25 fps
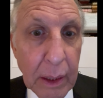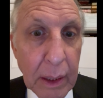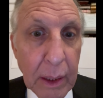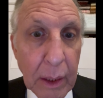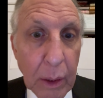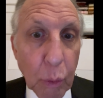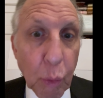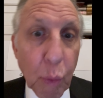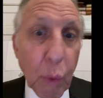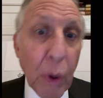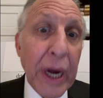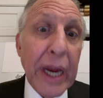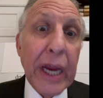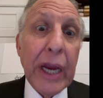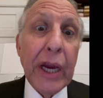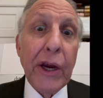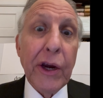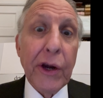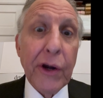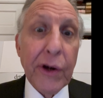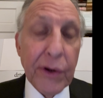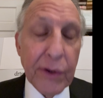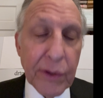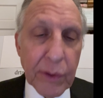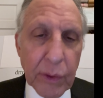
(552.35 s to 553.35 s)

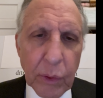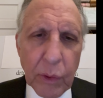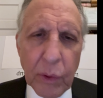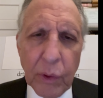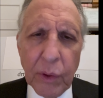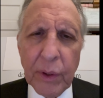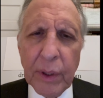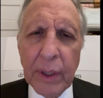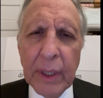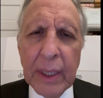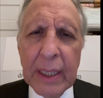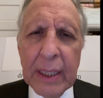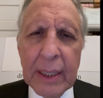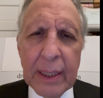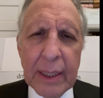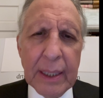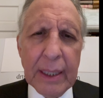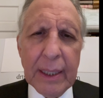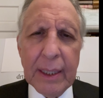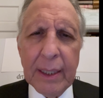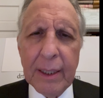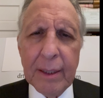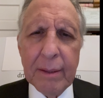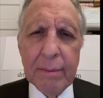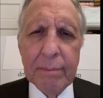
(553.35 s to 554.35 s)
rare, or
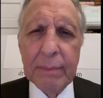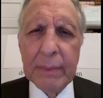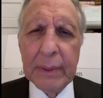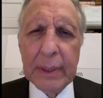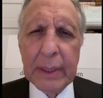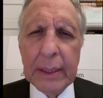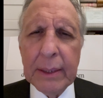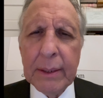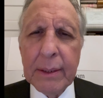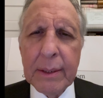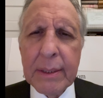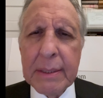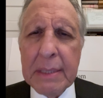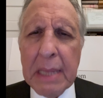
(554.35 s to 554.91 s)
it's